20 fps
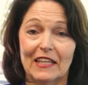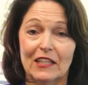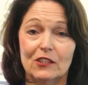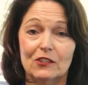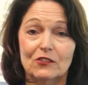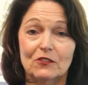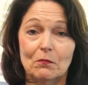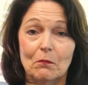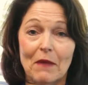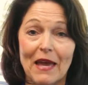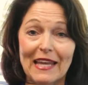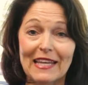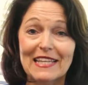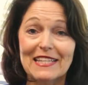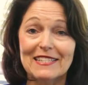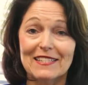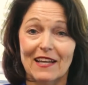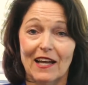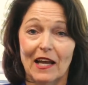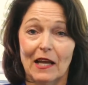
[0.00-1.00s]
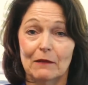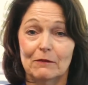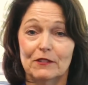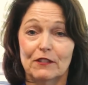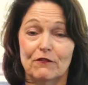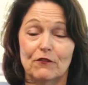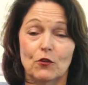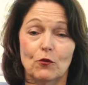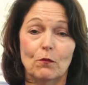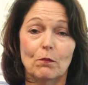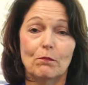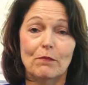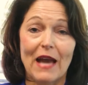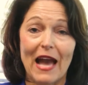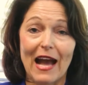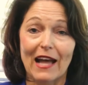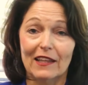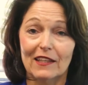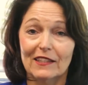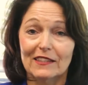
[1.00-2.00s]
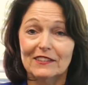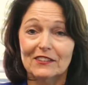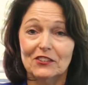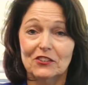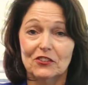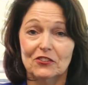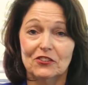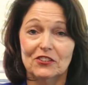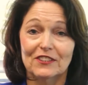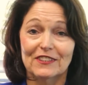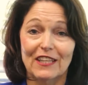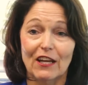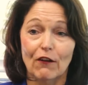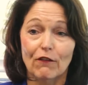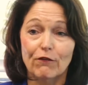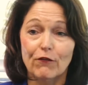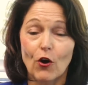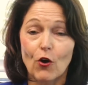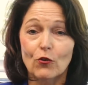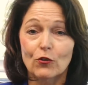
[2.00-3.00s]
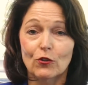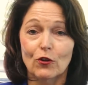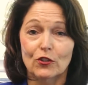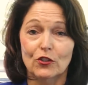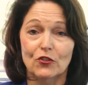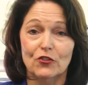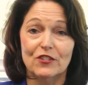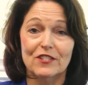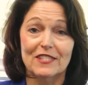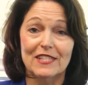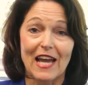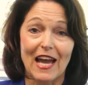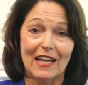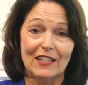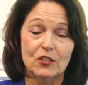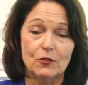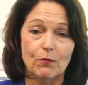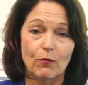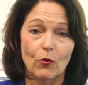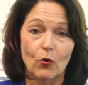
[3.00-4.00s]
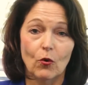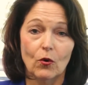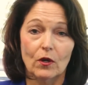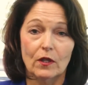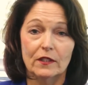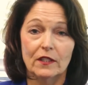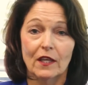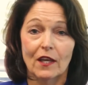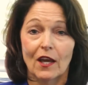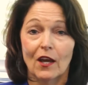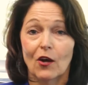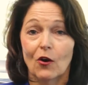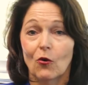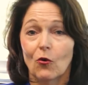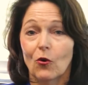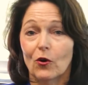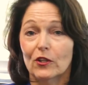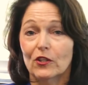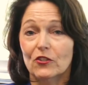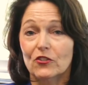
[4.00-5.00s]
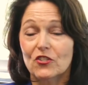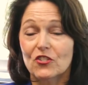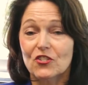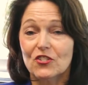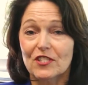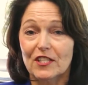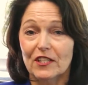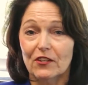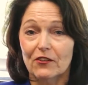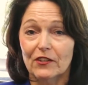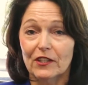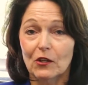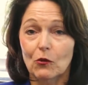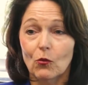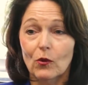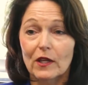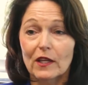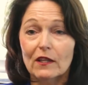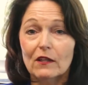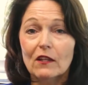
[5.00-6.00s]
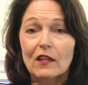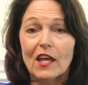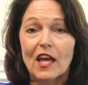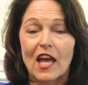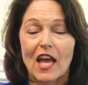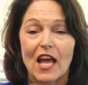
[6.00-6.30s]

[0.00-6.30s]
because many times if you balance your cell phone on your dashboard or your steering wheel,